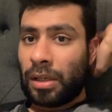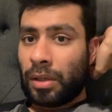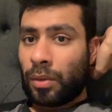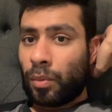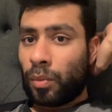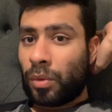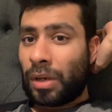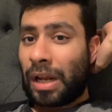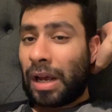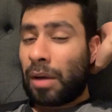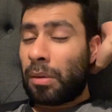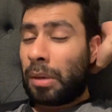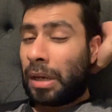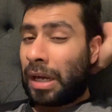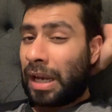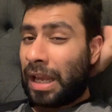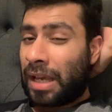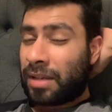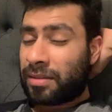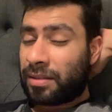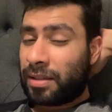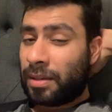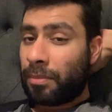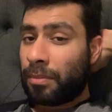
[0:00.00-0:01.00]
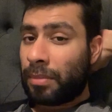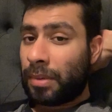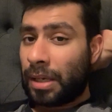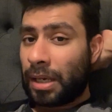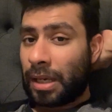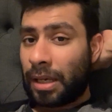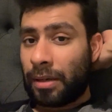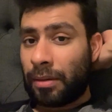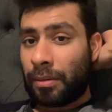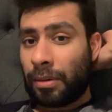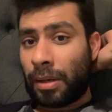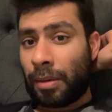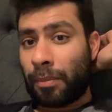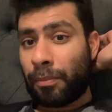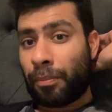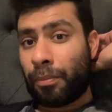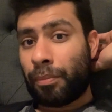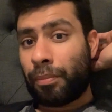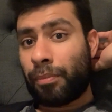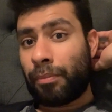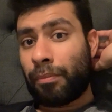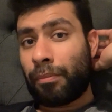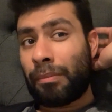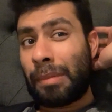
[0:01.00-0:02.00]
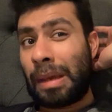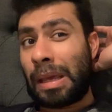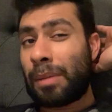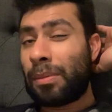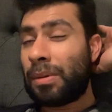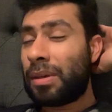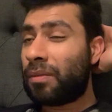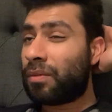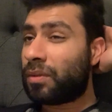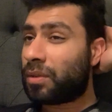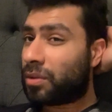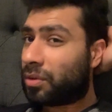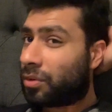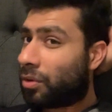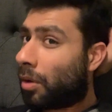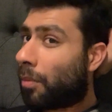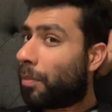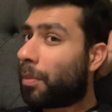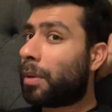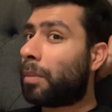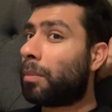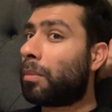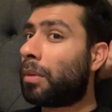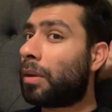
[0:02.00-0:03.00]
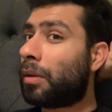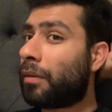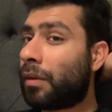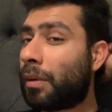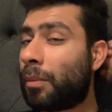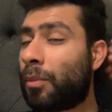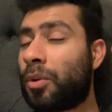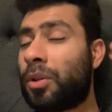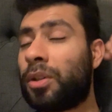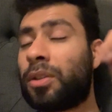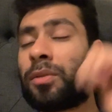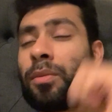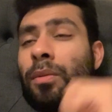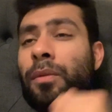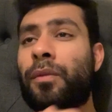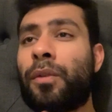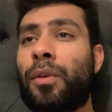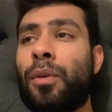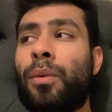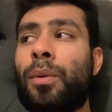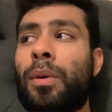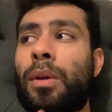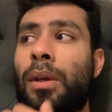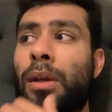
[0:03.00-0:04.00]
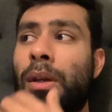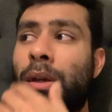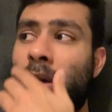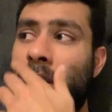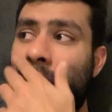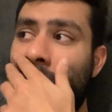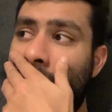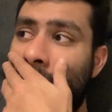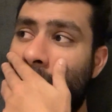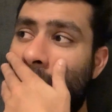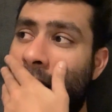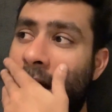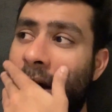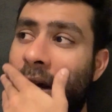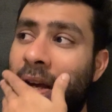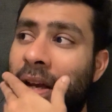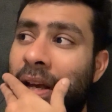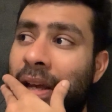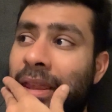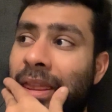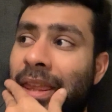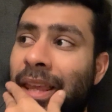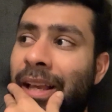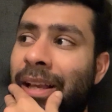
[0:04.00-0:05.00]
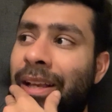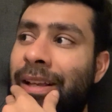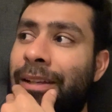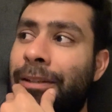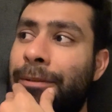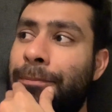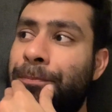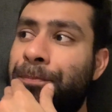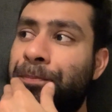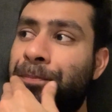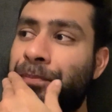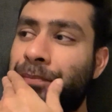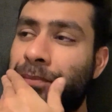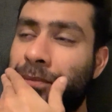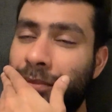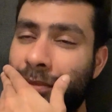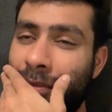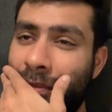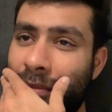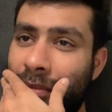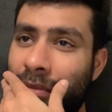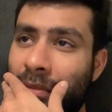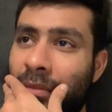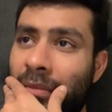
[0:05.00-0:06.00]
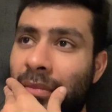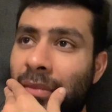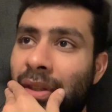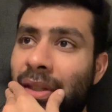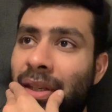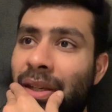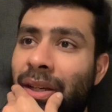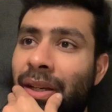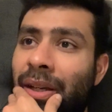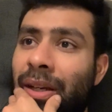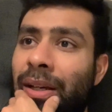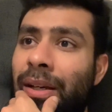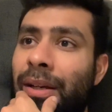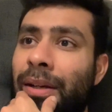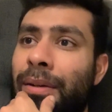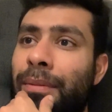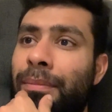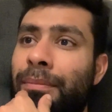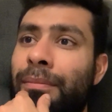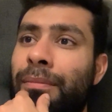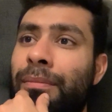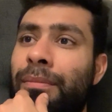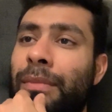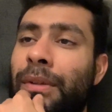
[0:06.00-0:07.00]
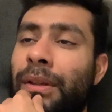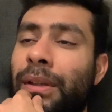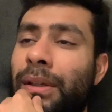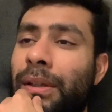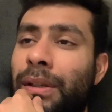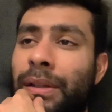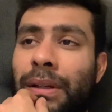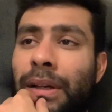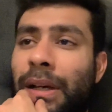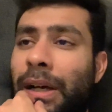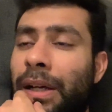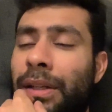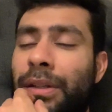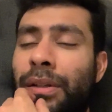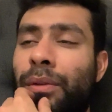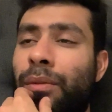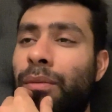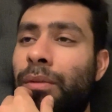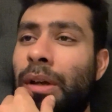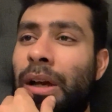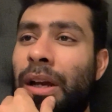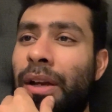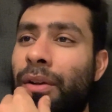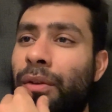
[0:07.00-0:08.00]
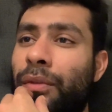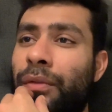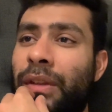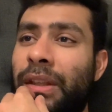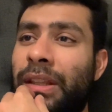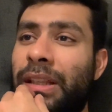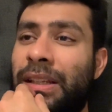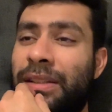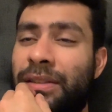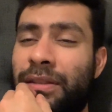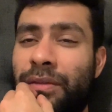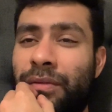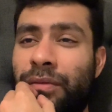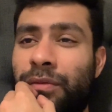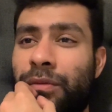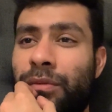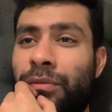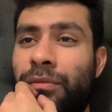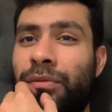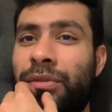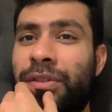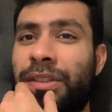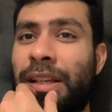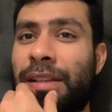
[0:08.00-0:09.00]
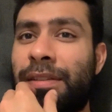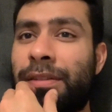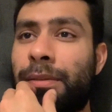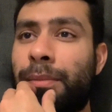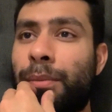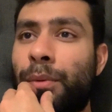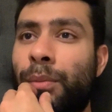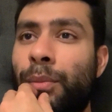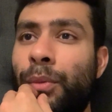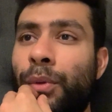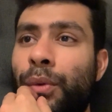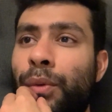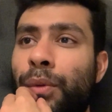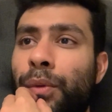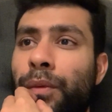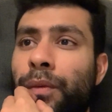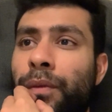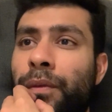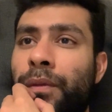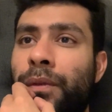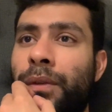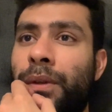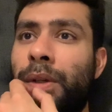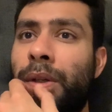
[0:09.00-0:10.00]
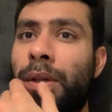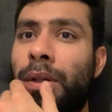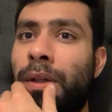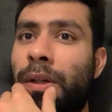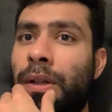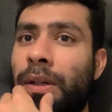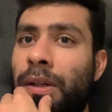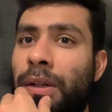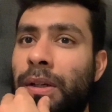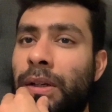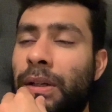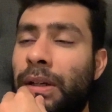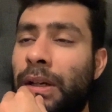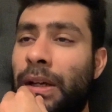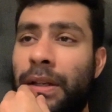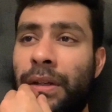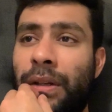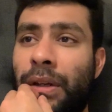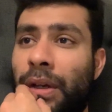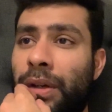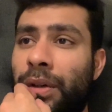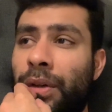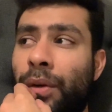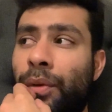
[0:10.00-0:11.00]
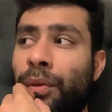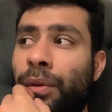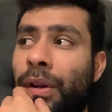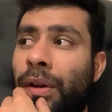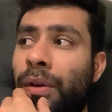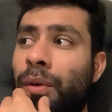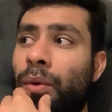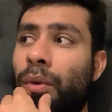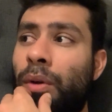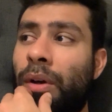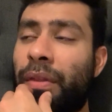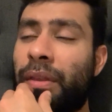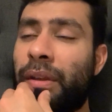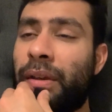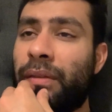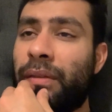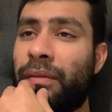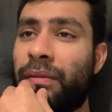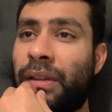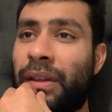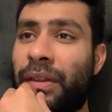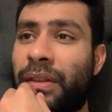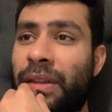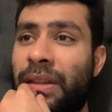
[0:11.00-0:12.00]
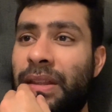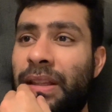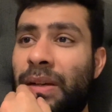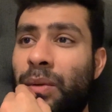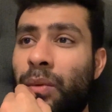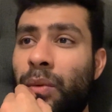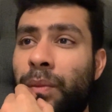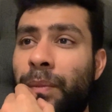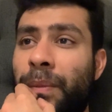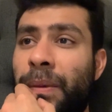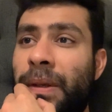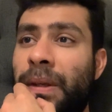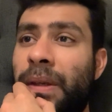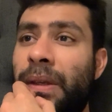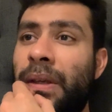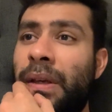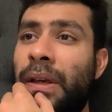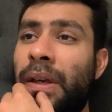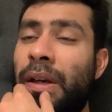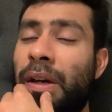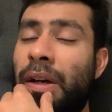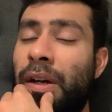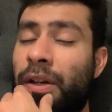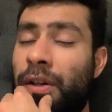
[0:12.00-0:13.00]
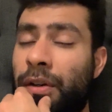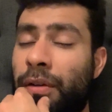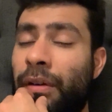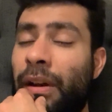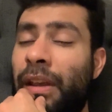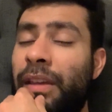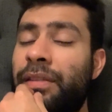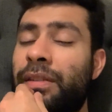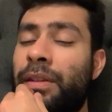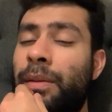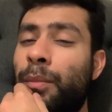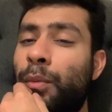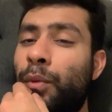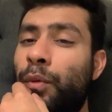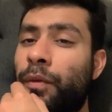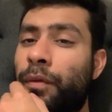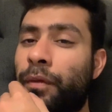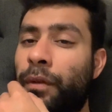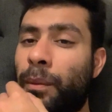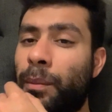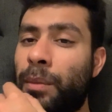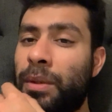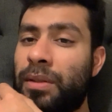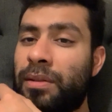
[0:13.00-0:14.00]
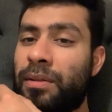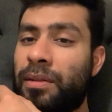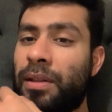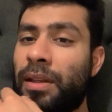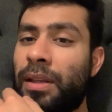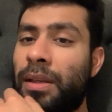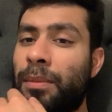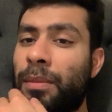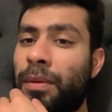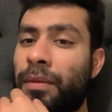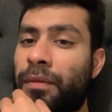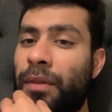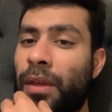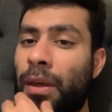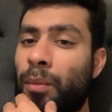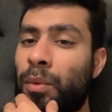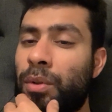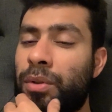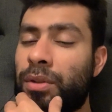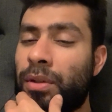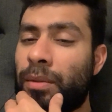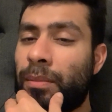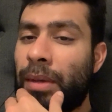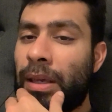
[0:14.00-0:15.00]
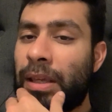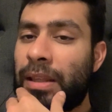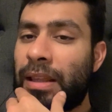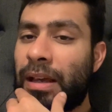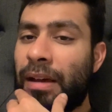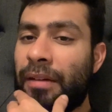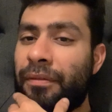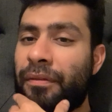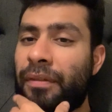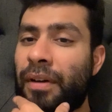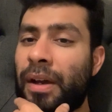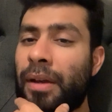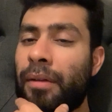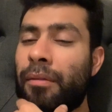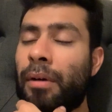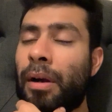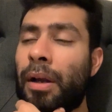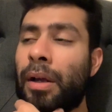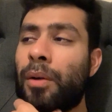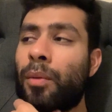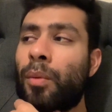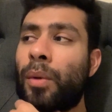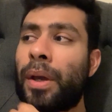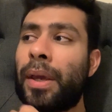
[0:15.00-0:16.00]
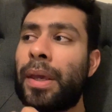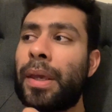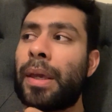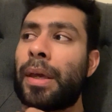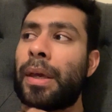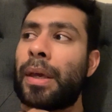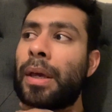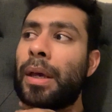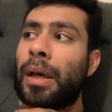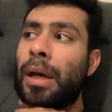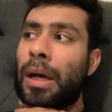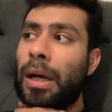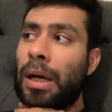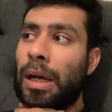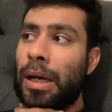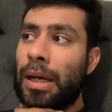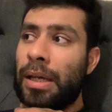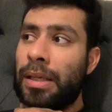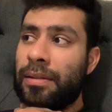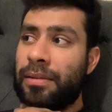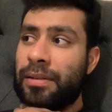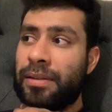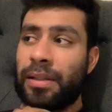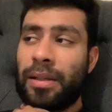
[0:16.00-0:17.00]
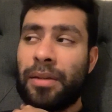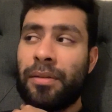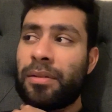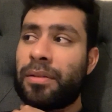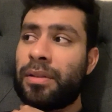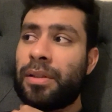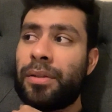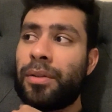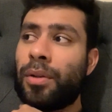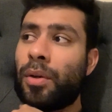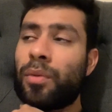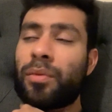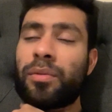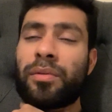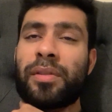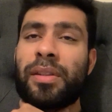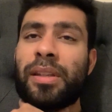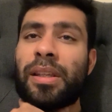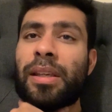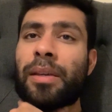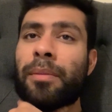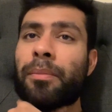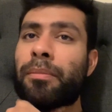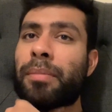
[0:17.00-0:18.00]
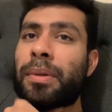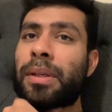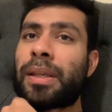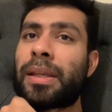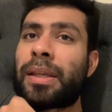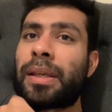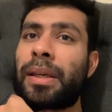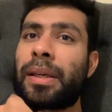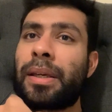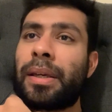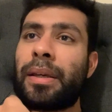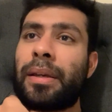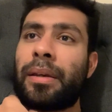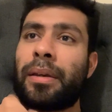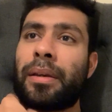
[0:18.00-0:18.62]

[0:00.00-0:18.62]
would outclass him and maybe even stop him, if I'm honest with you. I think I don't think that's a sensible move. I don't at all. I think that would be a crazy move from his team if they were to make that fight right away. I seriously don't see him beating.